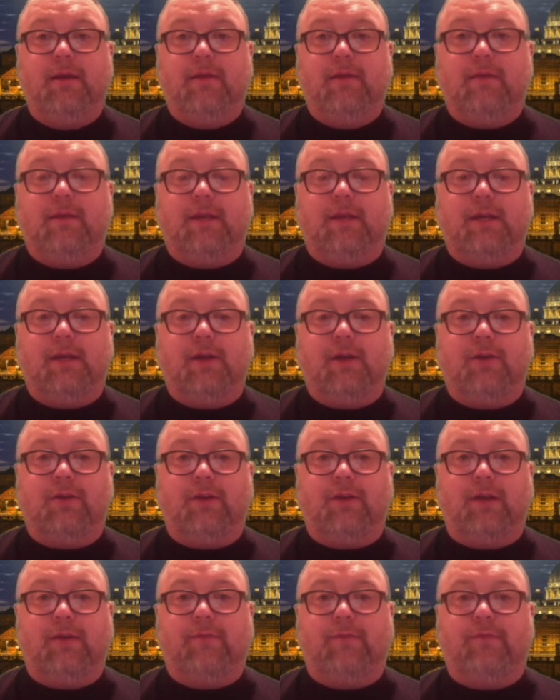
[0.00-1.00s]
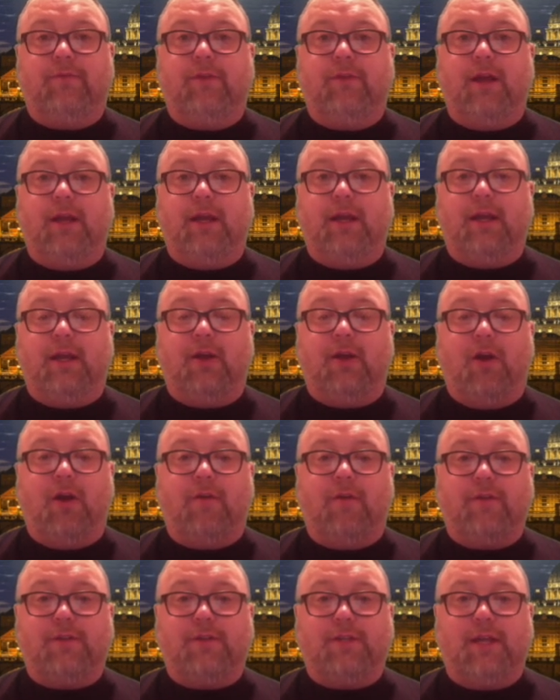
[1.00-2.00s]
yearly flooding and
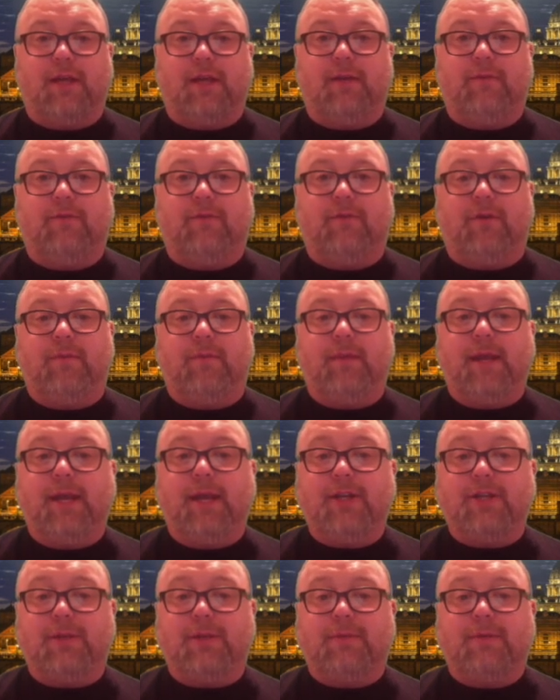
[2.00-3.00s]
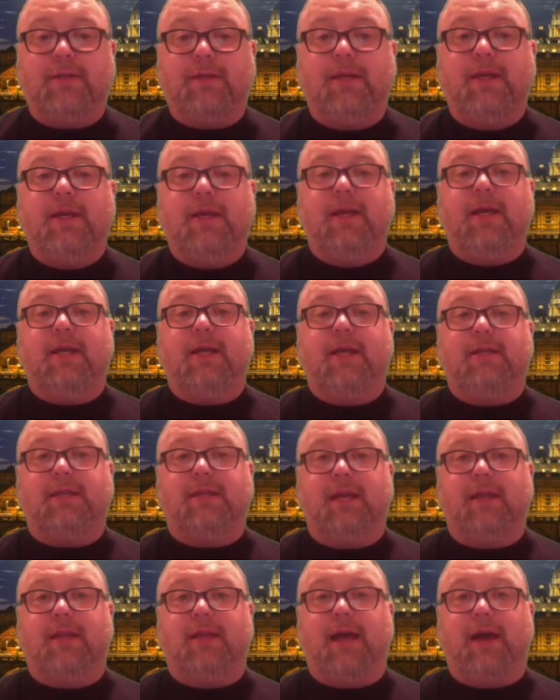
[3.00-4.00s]
harvesting from Egypt, is
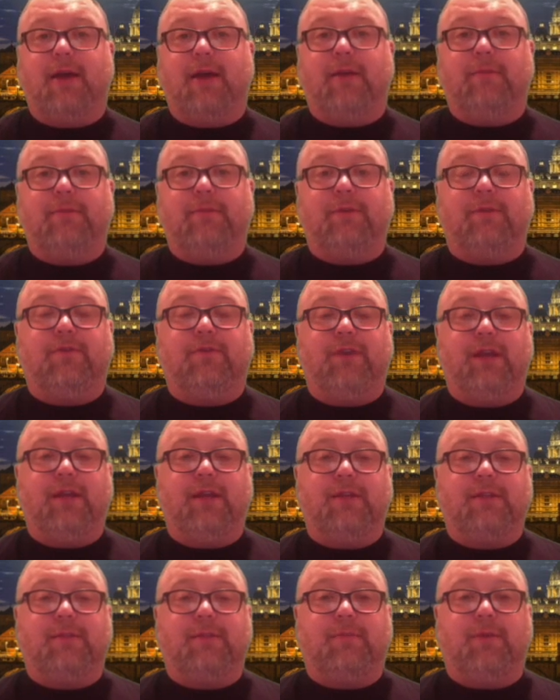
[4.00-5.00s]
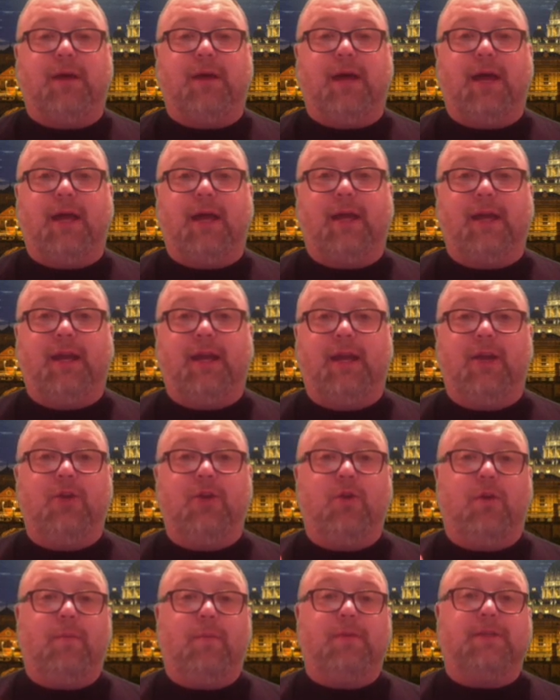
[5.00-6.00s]
going to allow them to feed and supply an
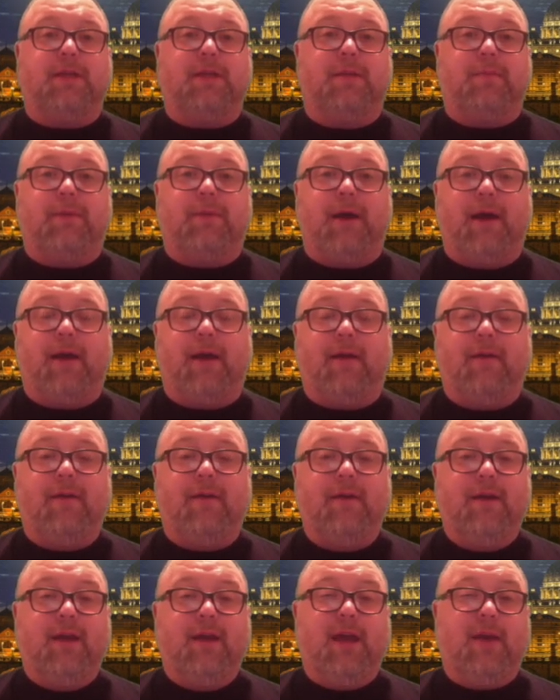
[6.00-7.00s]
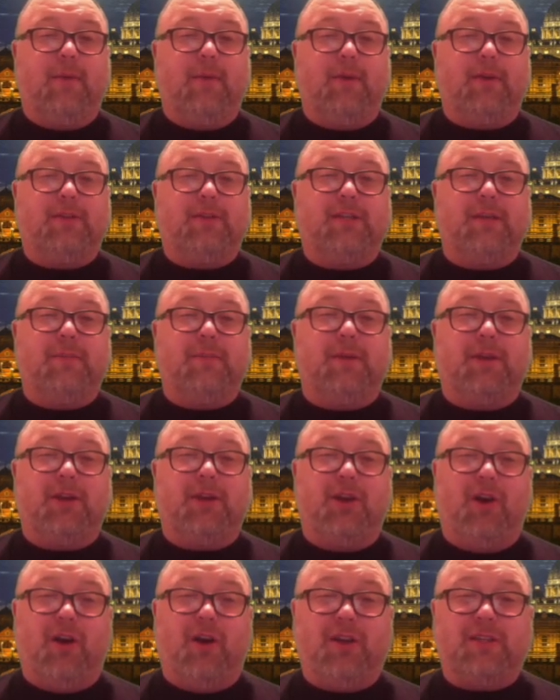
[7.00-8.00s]
enormous empire. And we're going to see
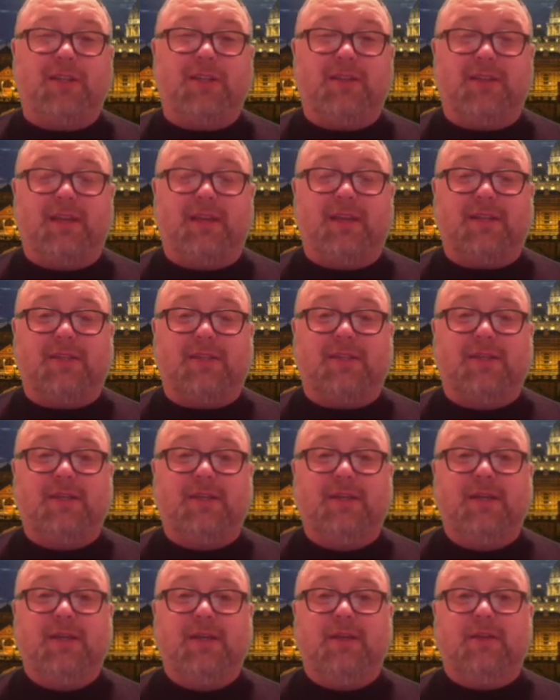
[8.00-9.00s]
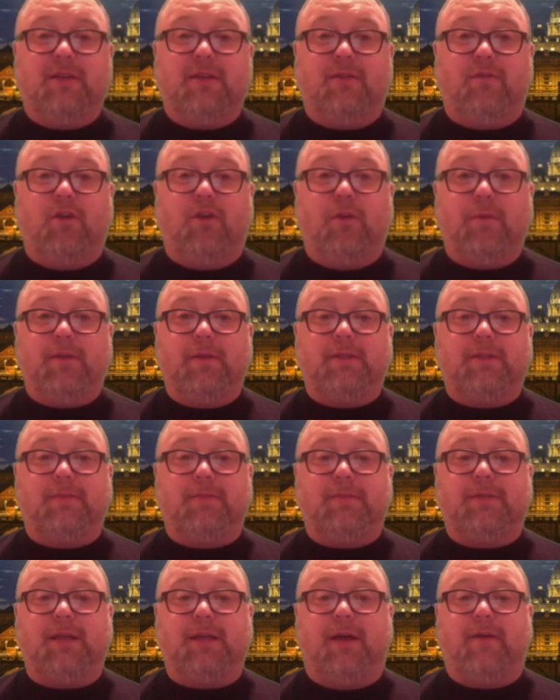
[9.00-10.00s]
because of this, the Romans
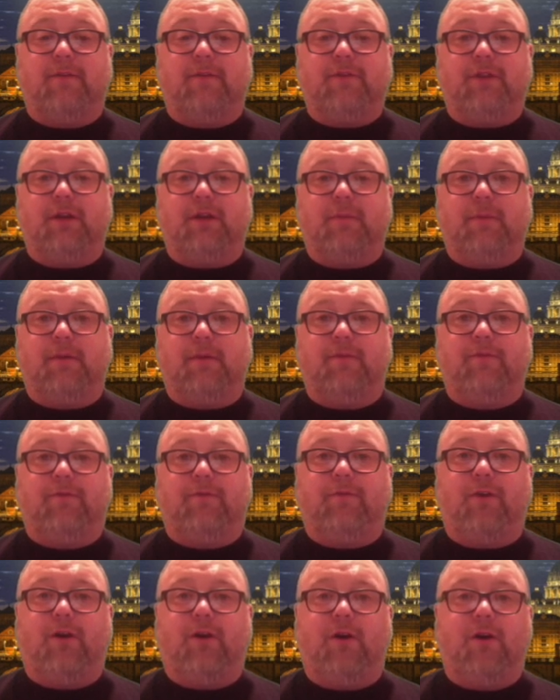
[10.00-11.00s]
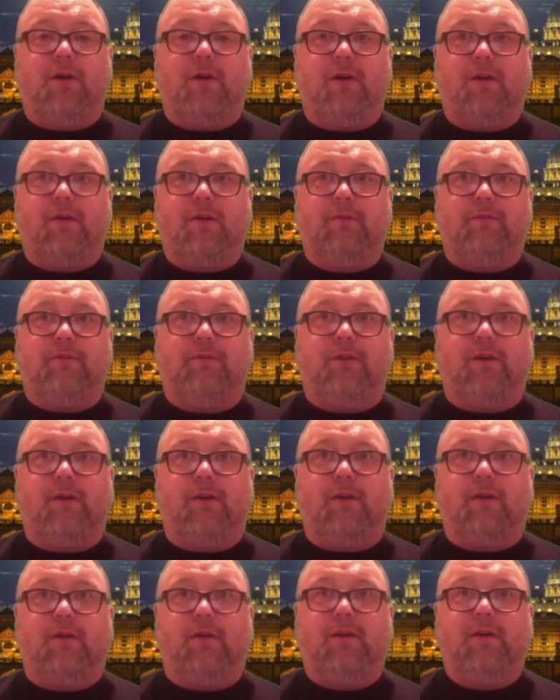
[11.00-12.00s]
themselves are going to be far and
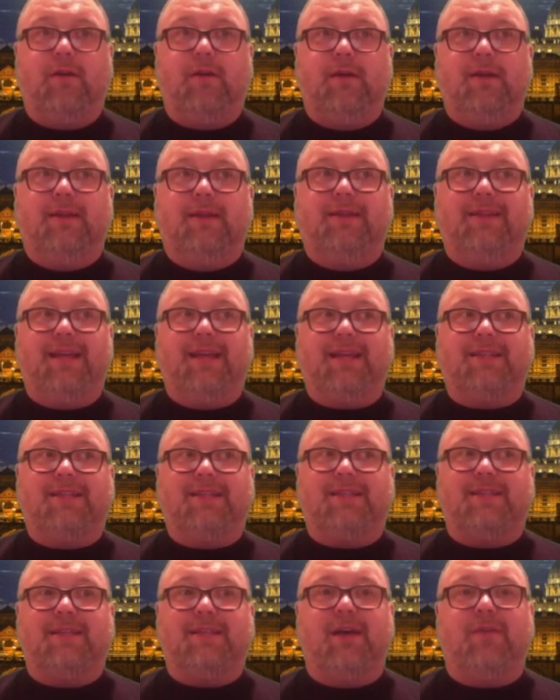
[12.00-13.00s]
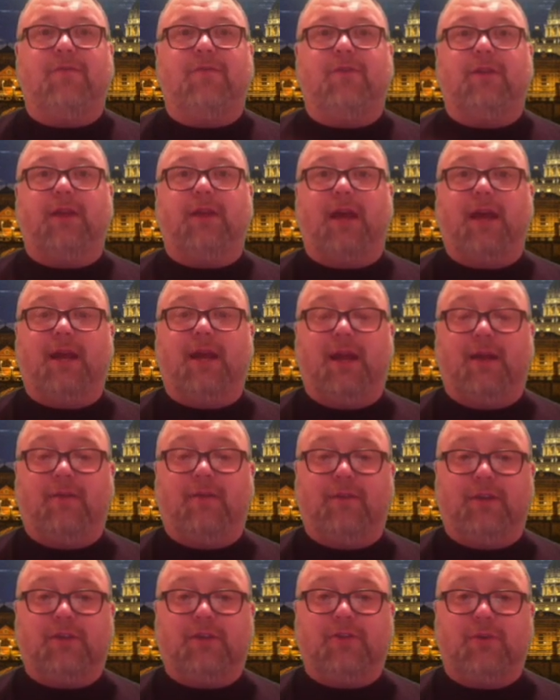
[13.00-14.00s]
far less self-reliant
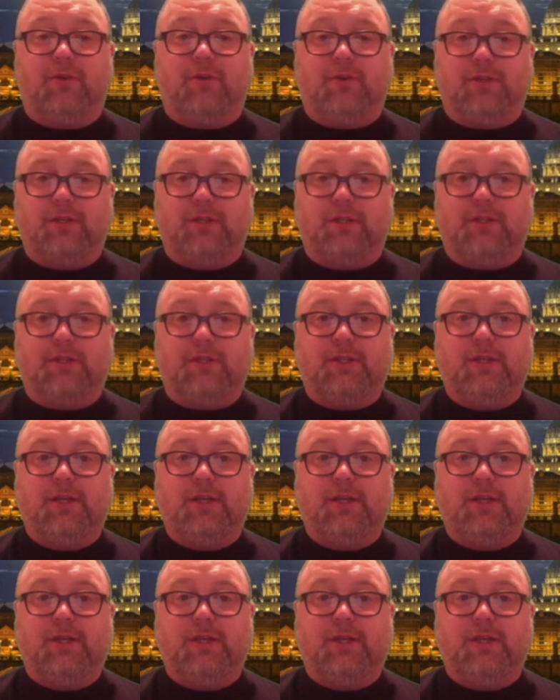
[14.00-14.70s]
on resources